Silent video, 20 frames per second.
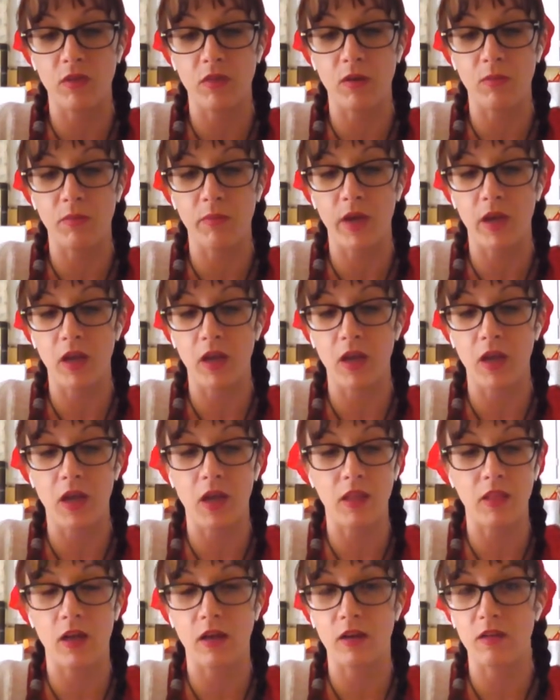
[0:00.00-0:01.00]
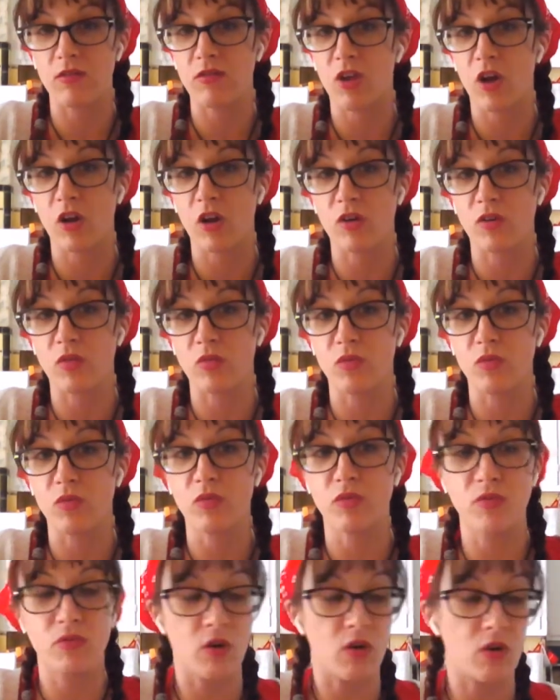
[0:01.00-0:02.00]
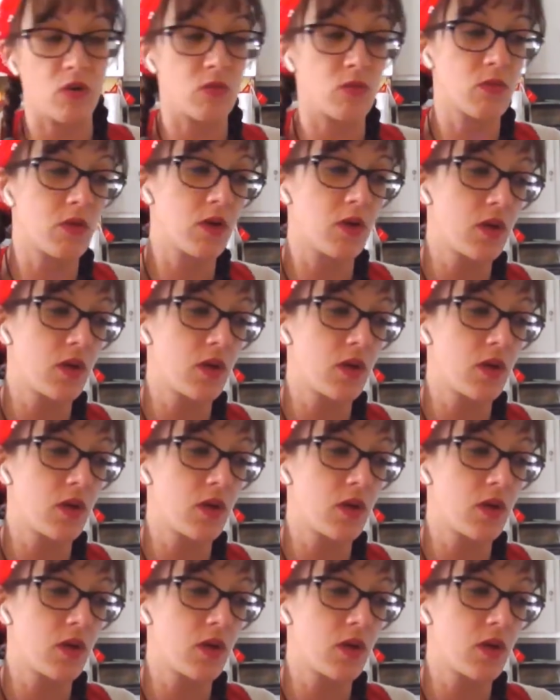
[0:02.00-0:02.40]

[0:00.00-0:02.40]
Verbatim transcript: their money, and that is not cool. So